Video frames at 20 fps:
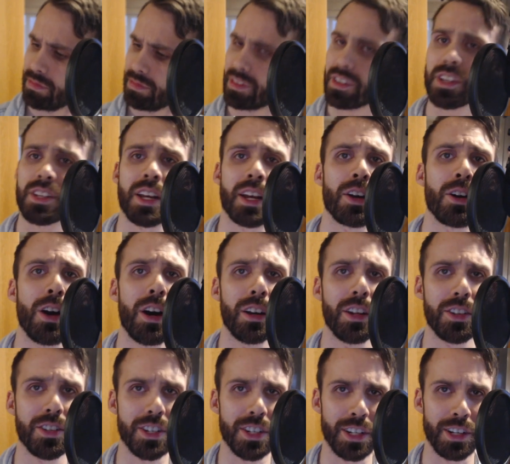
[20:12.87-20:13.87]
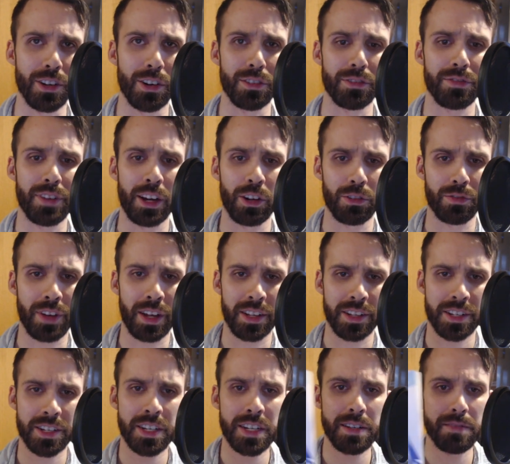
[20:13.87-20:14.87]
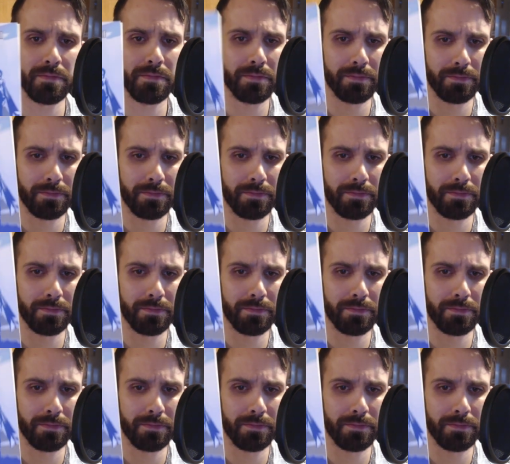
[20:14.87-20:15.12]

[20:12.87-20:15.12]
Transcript: the psychology of Final Fantasy,